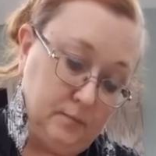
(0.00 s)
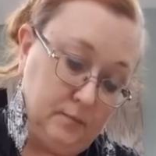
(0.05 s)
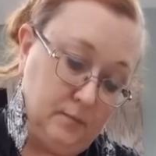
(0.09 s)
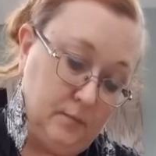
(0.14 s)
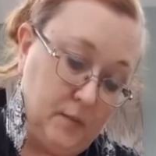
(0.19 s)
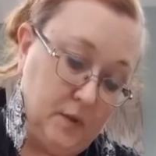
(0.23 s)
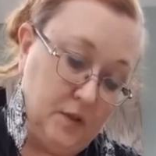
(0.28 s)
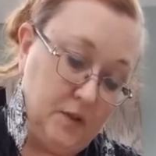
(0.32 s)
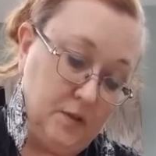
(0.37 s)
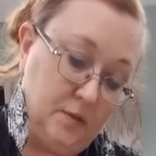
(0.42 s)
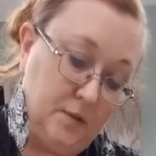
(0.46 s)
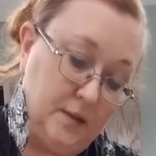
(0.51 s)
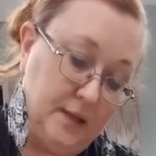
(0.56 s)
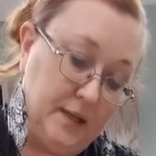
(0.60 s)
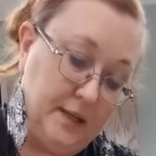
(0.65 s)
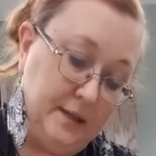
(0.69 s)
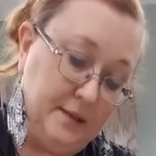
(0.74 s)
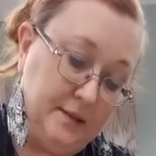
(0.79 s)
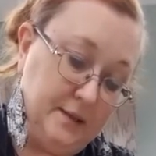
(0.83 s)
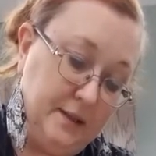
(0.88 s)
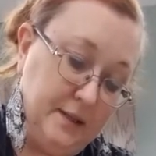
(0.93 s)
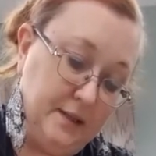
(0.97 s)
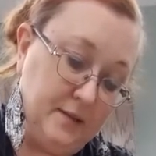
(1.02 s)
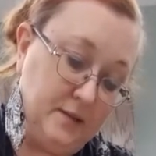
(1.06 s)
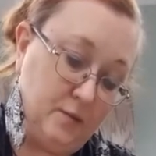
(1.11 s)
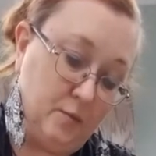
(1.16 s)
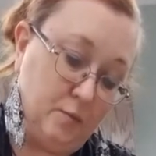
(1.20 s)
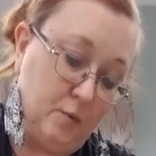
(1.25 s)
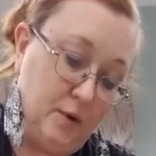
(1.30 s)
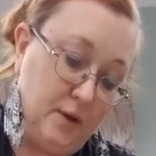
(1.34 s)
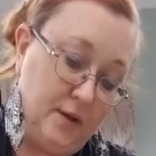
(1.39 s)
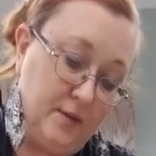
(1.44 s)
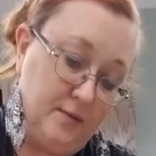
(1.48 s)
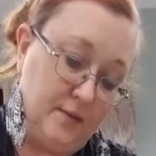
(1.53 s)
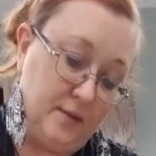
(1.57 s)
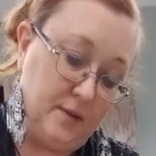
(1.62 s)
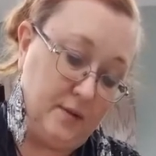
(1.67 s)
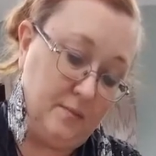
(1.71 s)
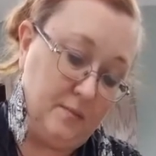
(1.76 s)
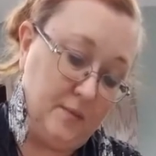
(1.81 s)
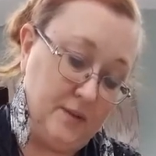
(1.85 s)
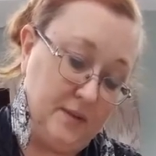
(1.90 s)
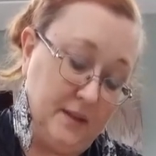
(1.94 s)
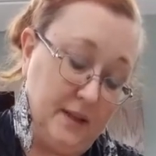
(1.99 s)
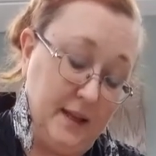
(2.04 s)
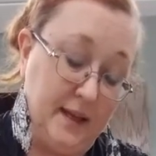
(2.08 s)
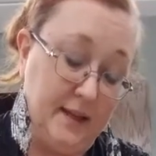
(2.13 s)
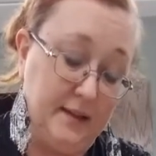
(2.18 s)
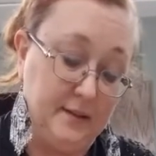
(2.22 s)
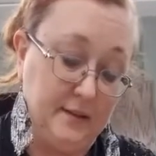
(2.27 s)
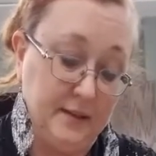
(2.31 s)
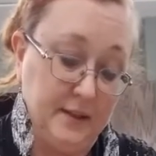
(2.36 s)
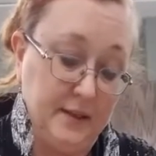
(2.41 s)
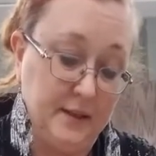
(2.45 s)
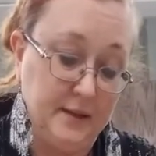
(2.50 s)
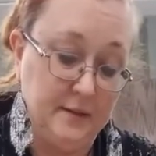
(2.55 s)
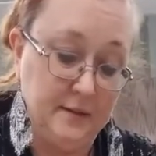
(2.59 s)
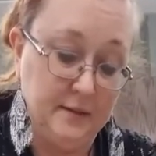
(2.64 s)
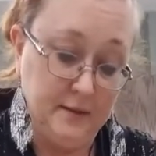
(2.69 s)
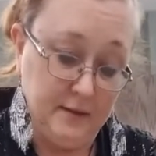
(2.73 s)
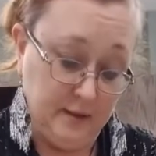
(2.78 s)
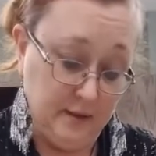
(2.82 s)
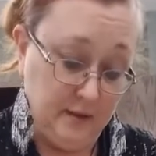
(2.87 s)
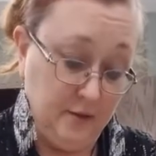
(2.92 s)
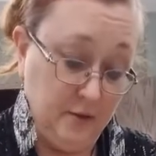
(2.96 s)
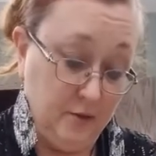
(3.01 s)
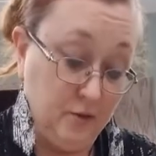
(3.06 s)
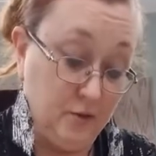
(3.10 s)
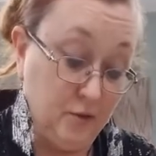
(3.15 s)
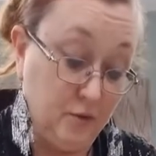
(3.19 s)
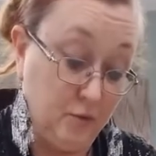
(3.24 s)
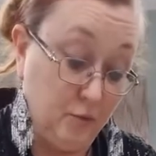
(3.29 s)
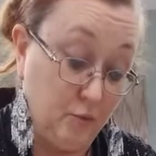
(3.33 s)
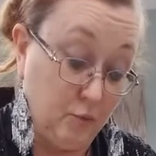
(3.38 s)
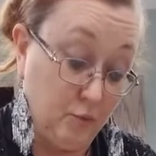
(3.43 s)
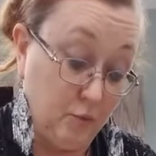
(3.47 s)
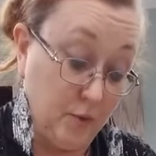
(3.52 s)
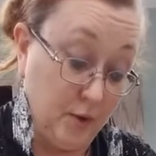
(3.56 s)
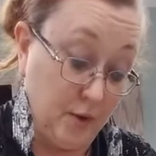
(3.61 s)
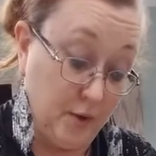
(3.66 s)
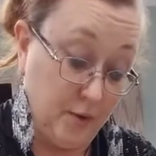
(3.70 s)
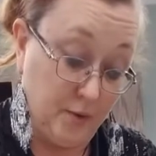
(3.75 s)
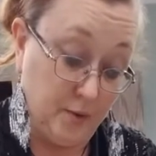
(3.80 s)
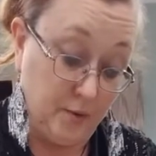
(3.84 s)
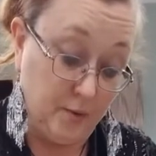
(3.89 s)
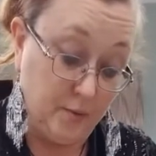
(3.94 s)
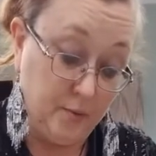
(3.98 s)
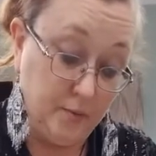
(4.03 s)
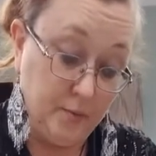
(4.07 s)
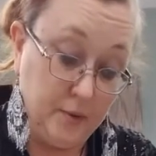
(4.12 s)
so that at least one of them is likely to grow.